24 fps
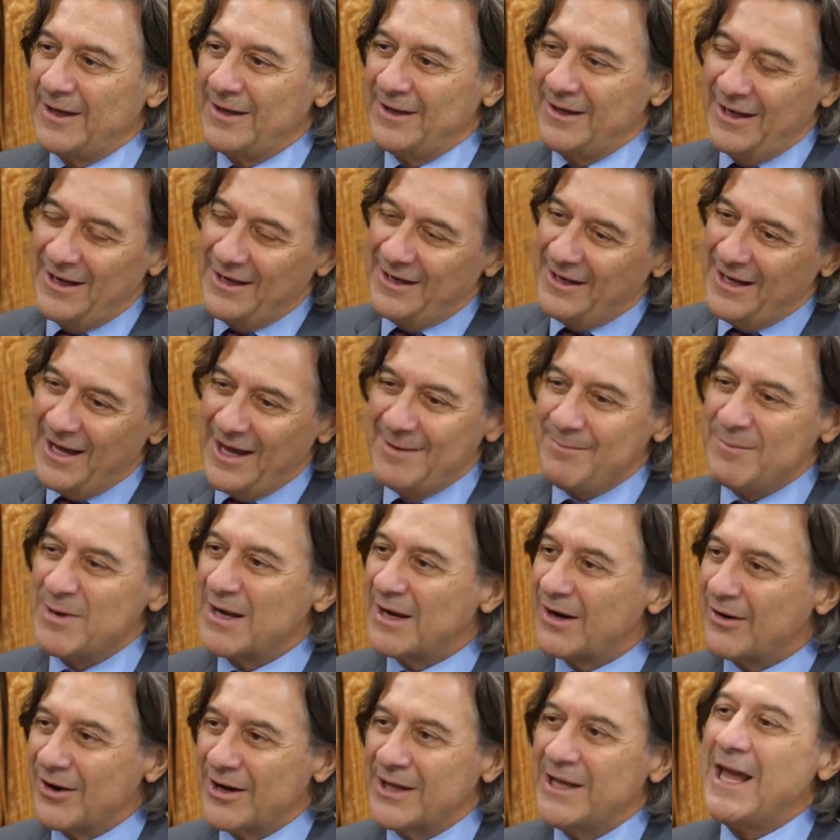And I'm
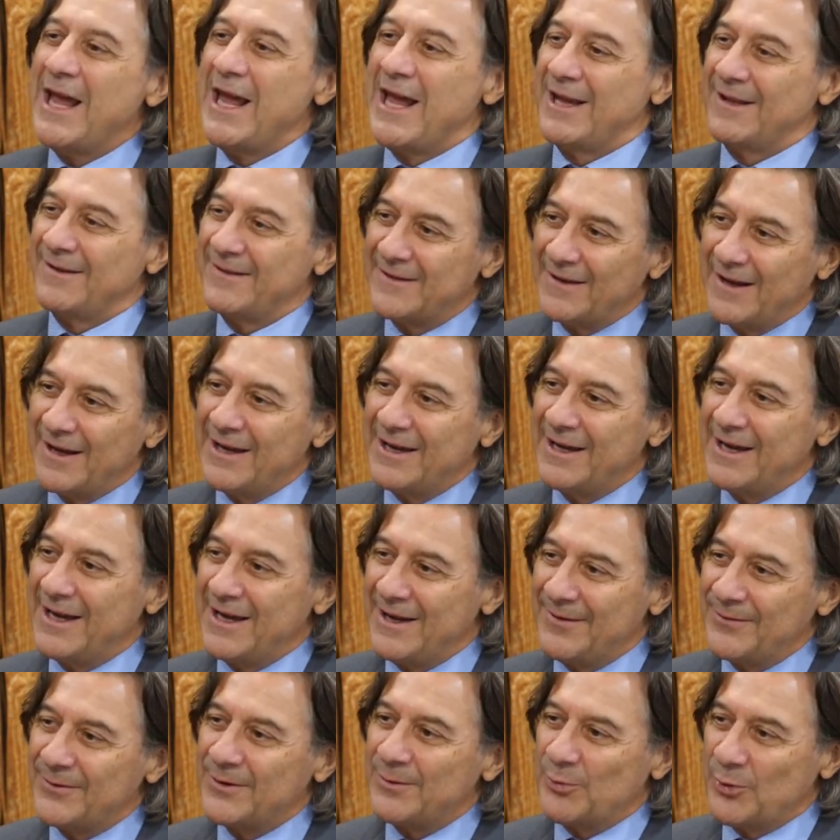in great hands. I
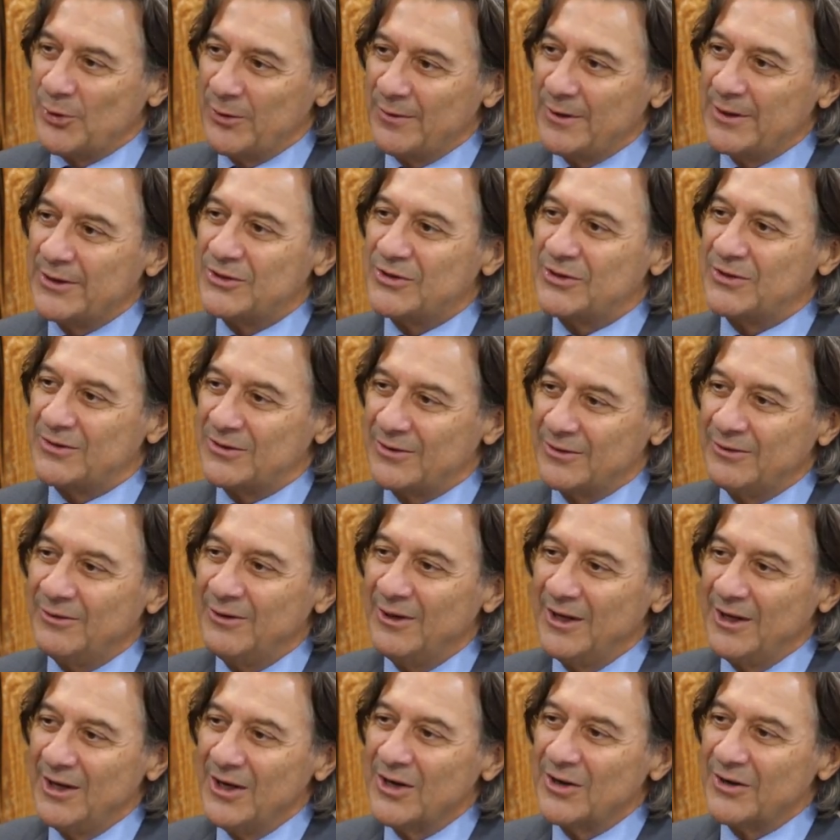have the privilege to
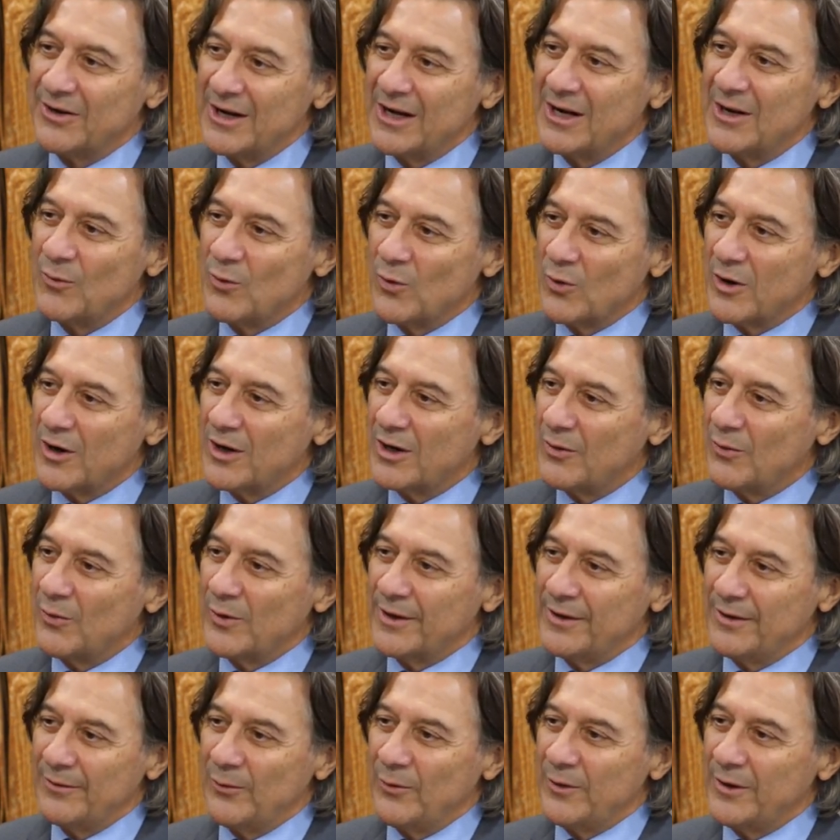really work
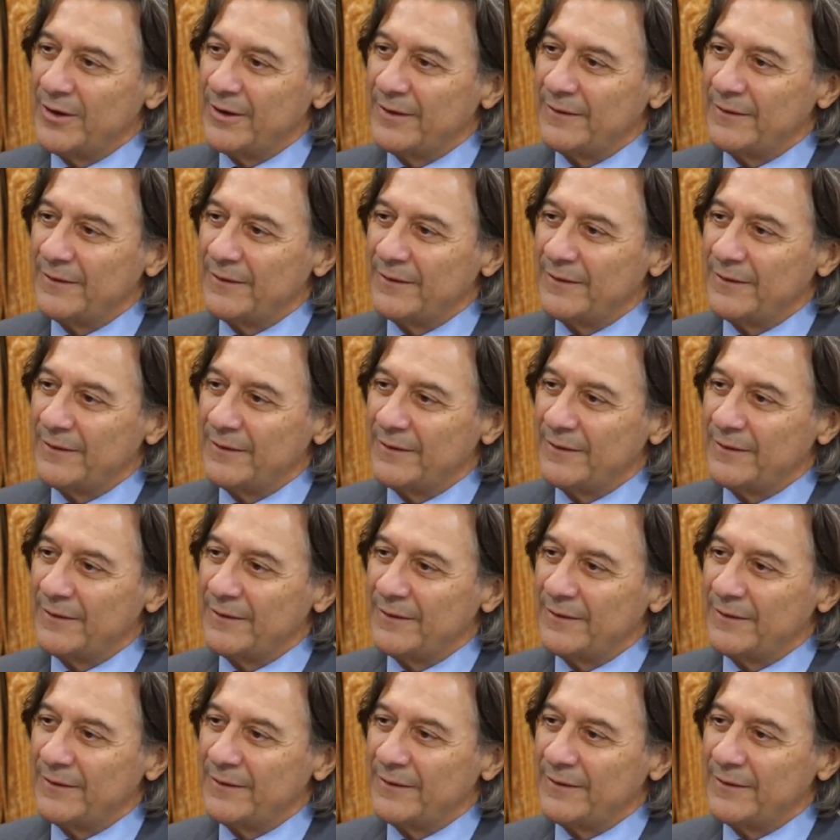with an